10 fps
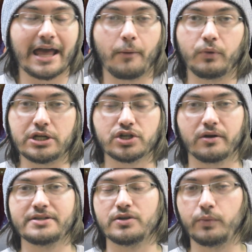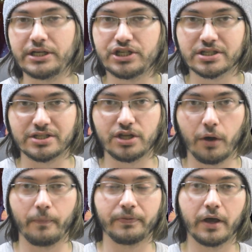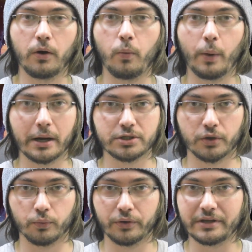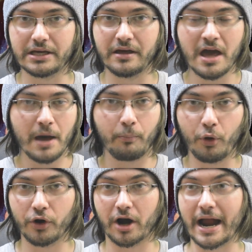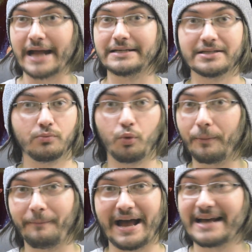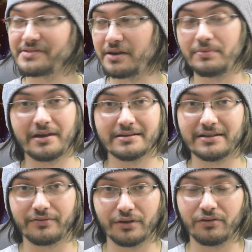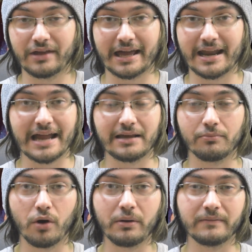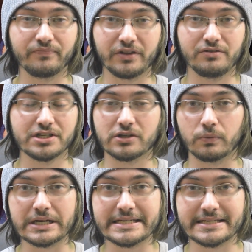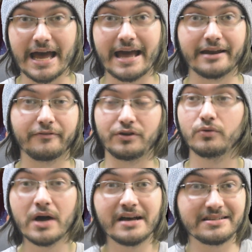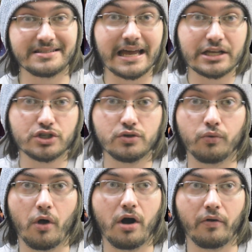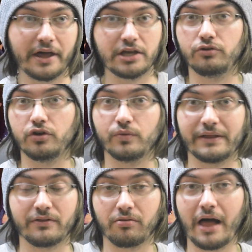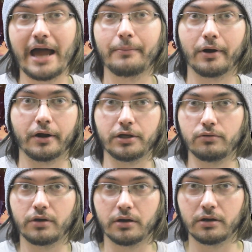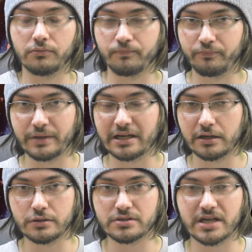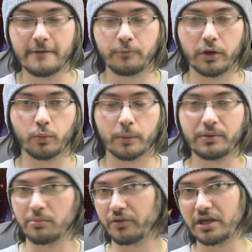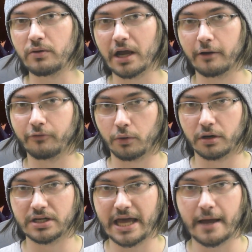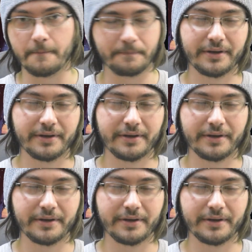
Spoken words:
Can we trust it? We just don't know where to really put our eggs in what basket, because it feels like at any moment you just reset. And if you stay too long like you do in the library, you could be in a new save point where people that you cared for are dead.